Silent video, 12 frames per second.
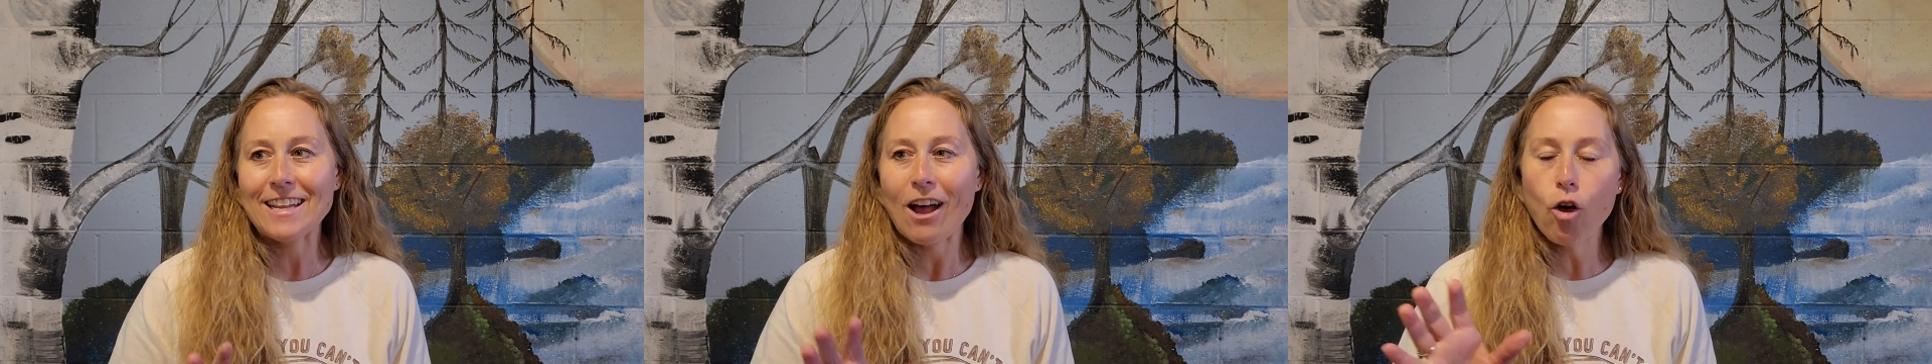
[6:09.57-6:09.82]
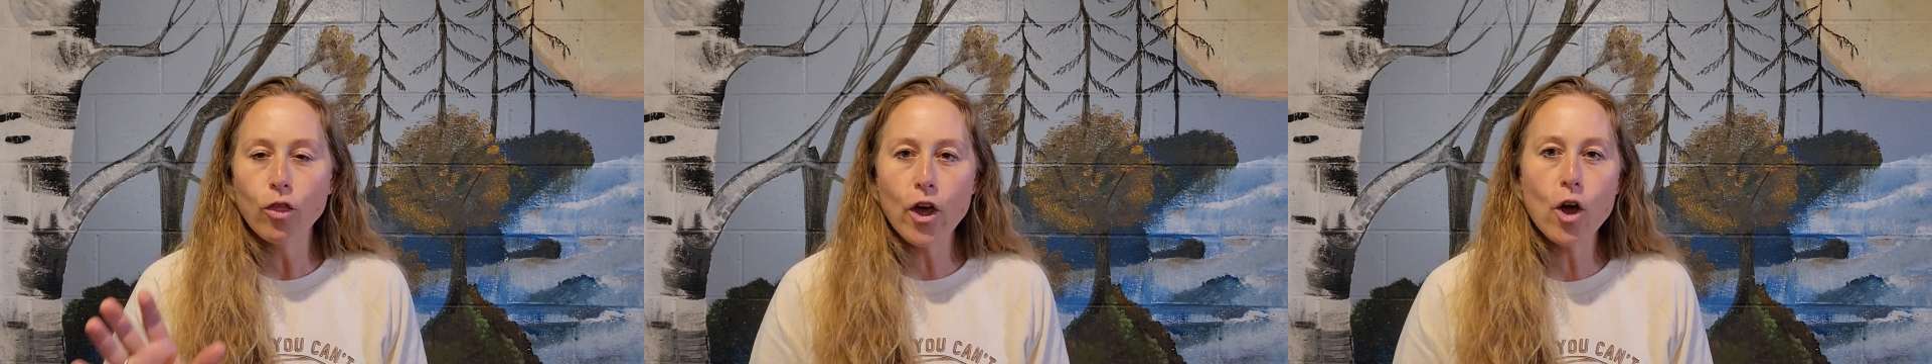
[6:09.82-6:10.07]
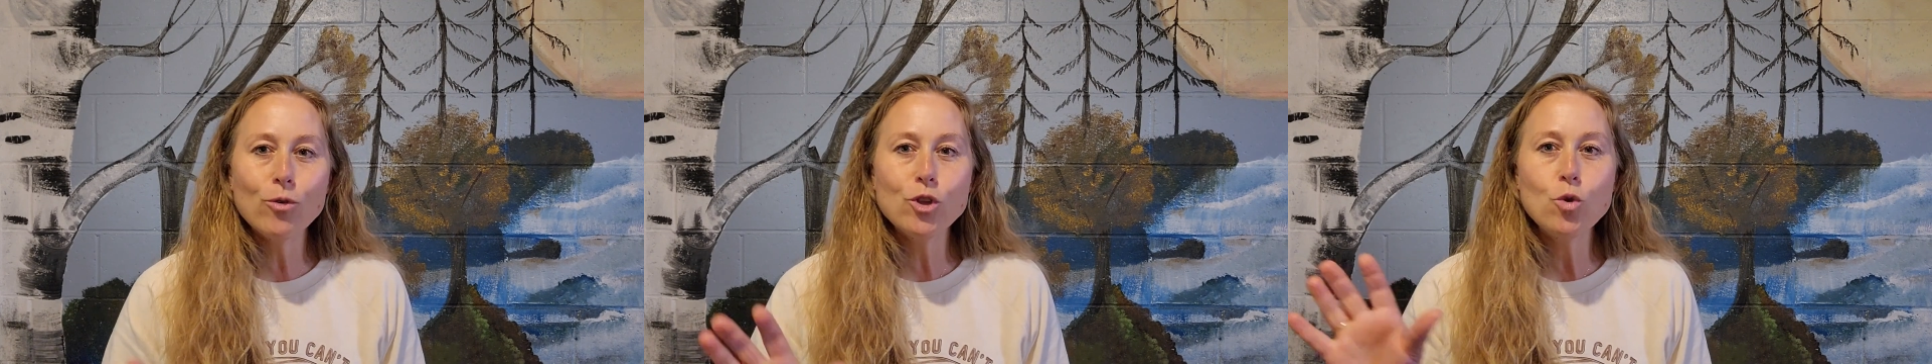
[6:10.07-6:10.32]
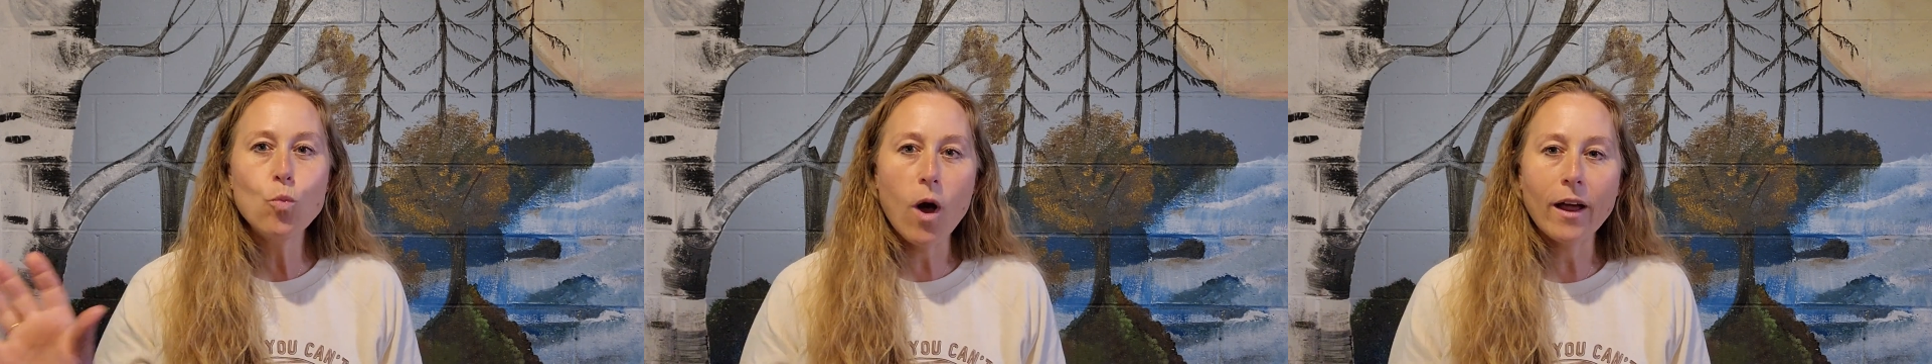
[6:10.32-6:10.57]
although
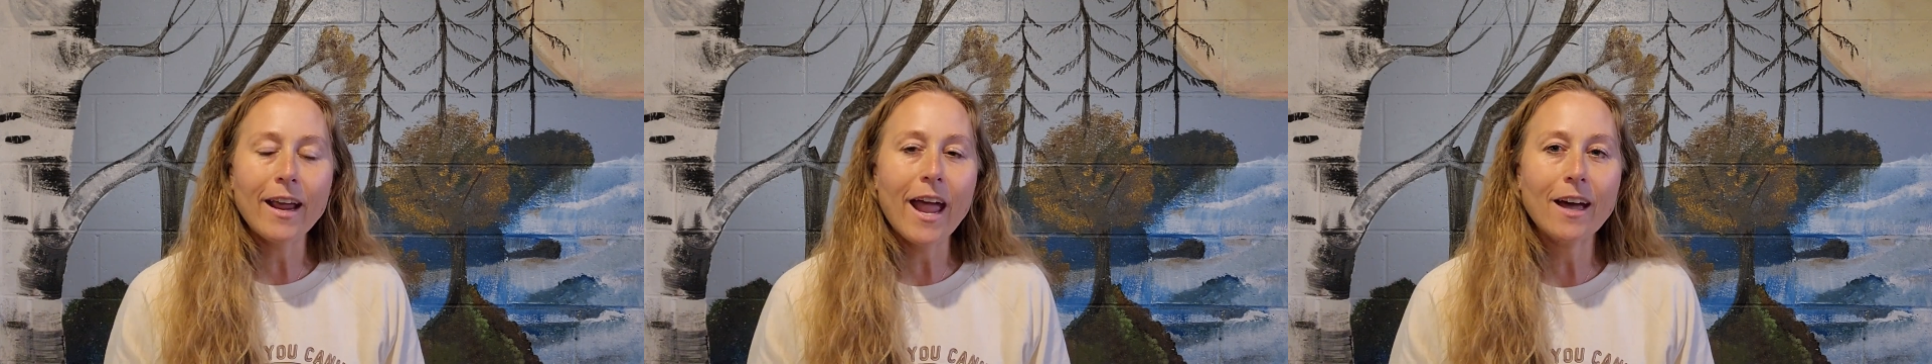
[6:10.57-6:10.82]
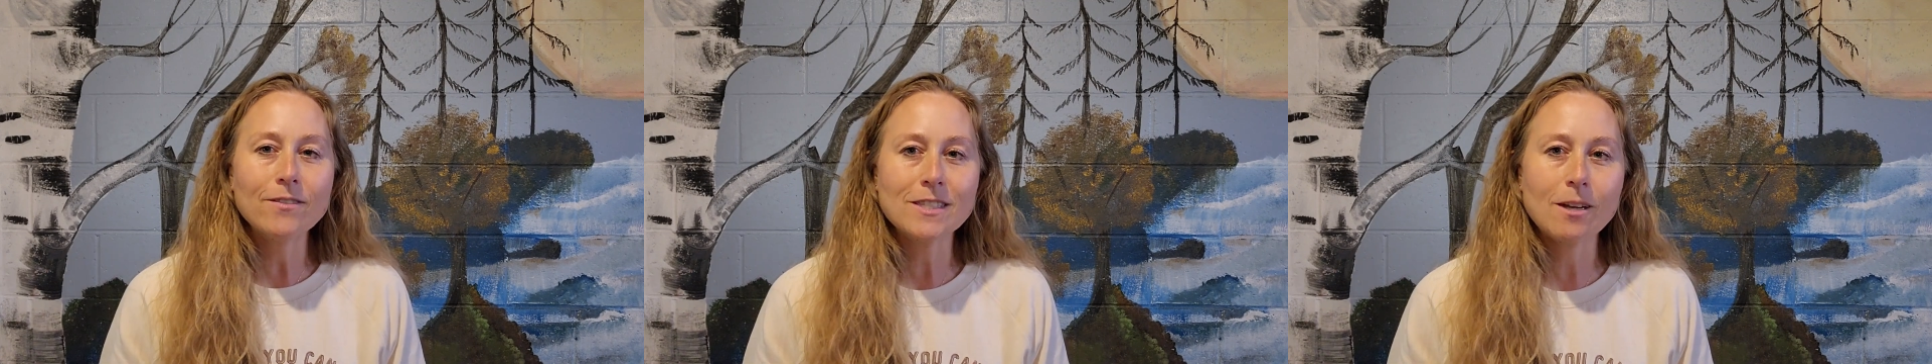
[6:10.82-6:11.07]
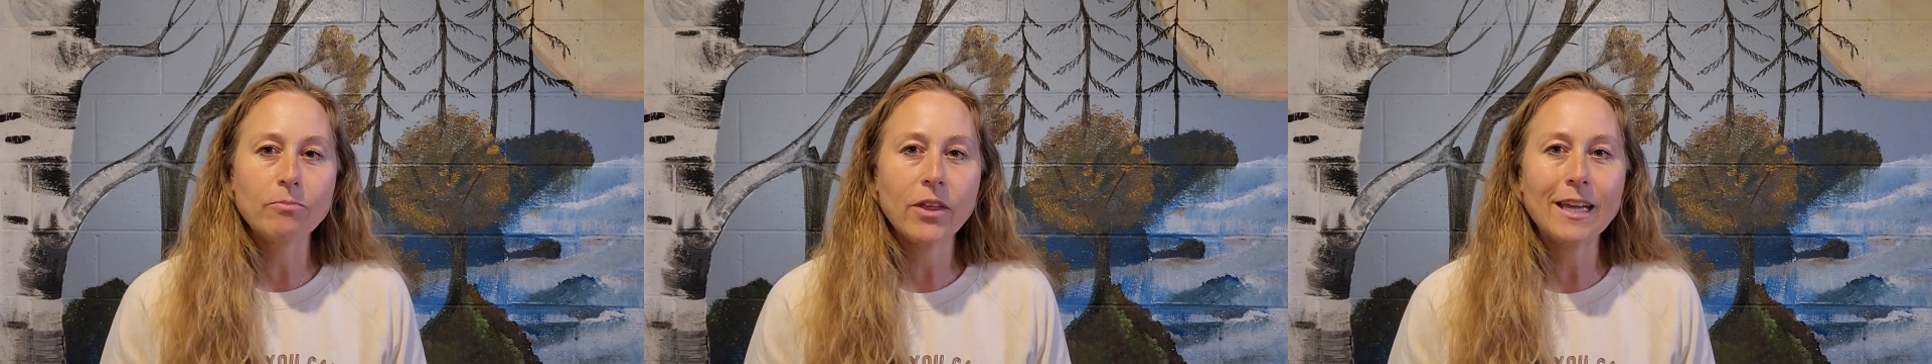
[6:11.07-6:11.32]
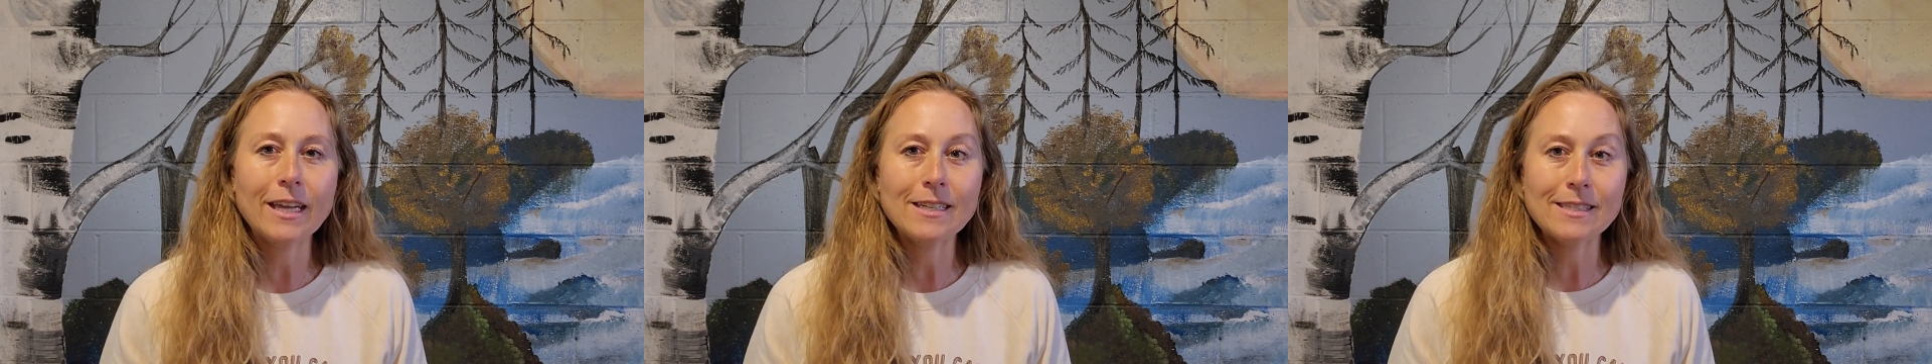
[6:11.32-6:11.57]
you want to have
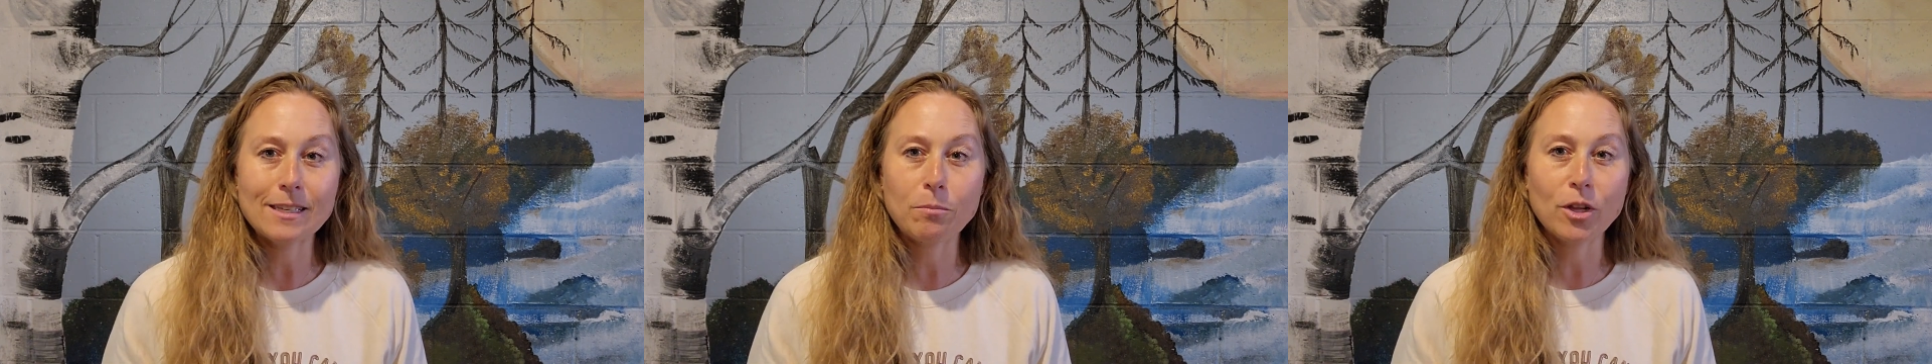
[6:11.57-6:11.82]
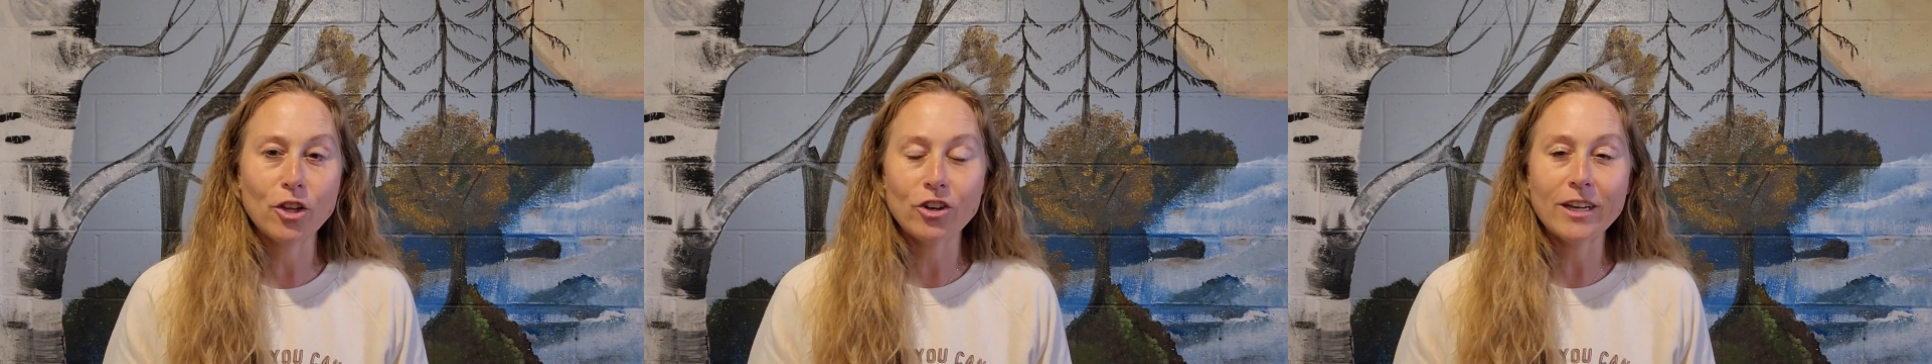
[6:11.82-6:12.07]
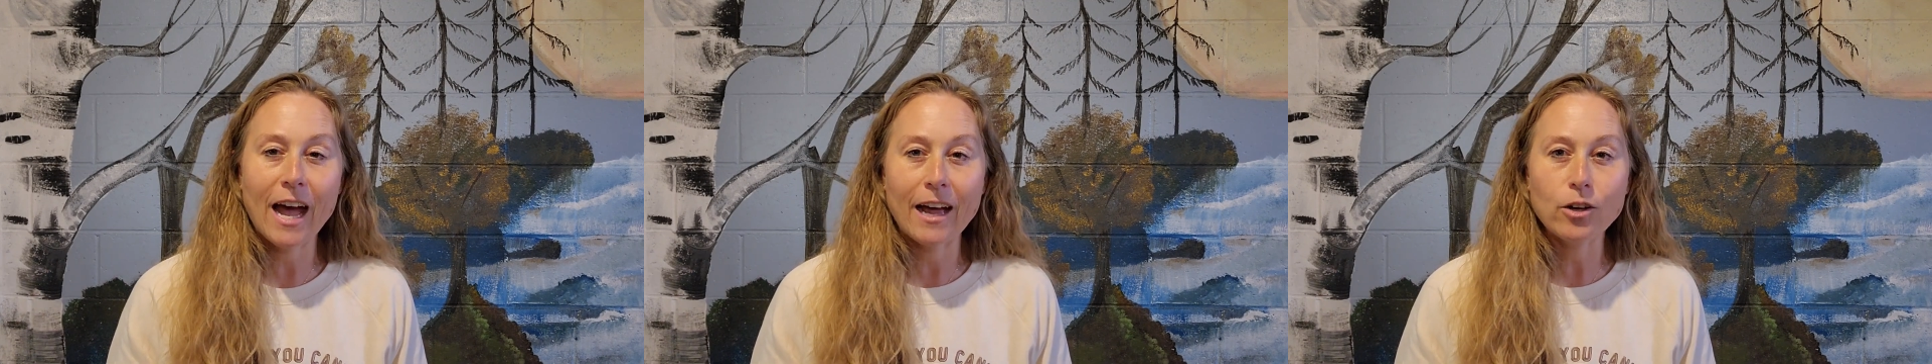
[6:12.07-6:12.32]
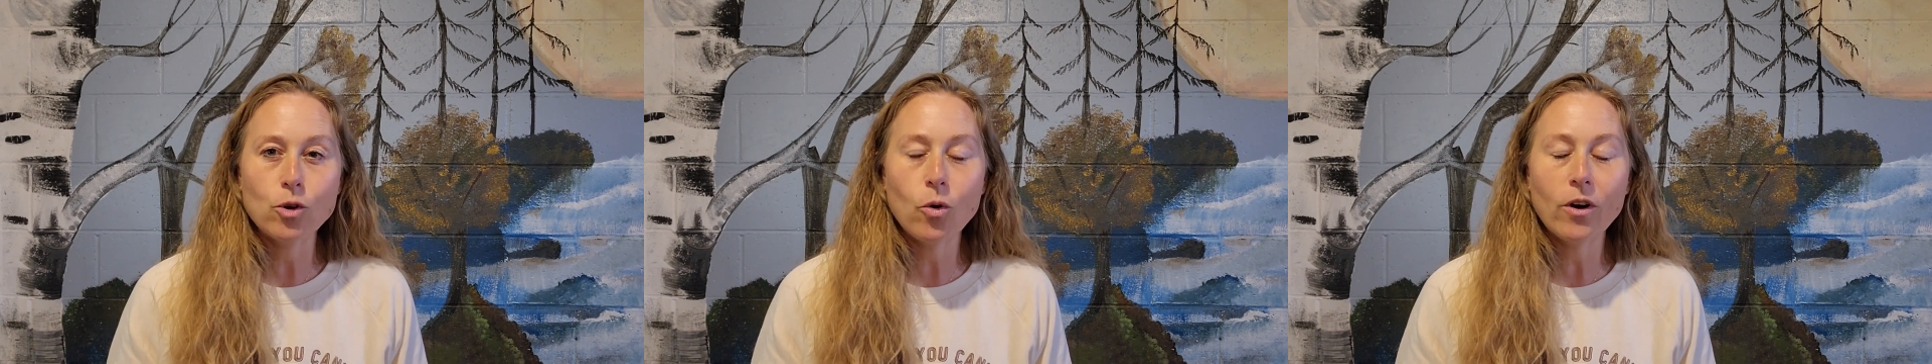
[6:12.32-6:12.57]
something in a similar
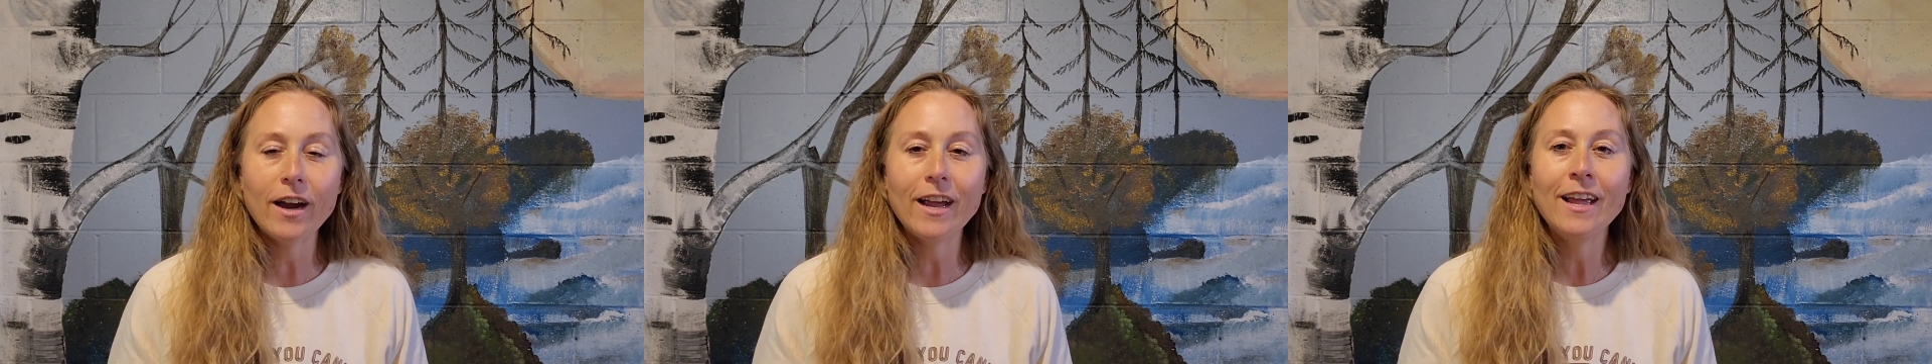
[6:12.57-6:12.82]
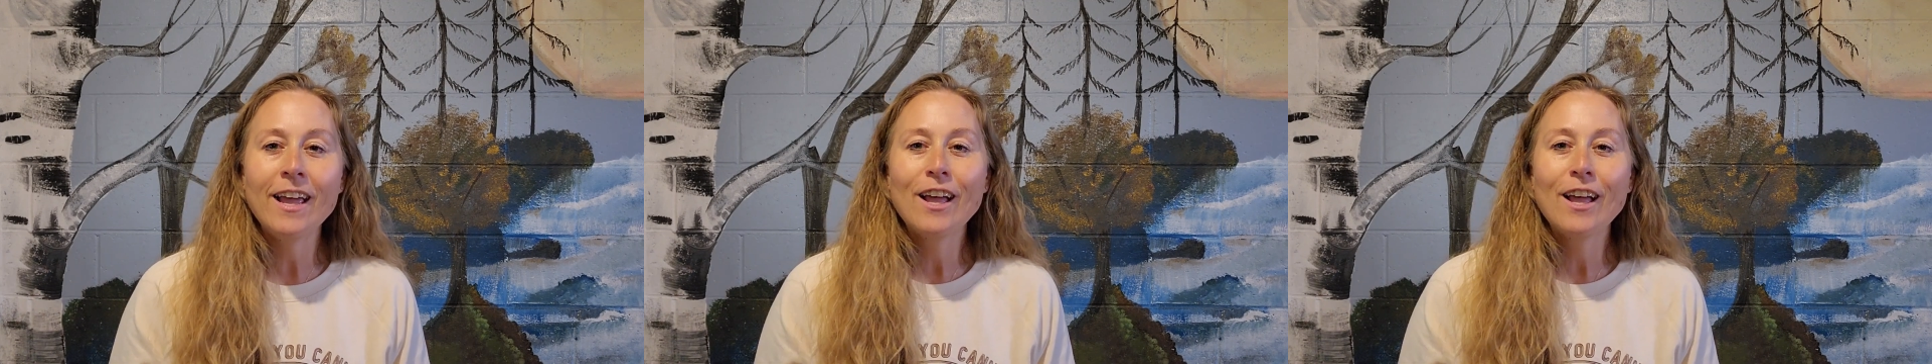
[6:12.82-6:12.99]
category,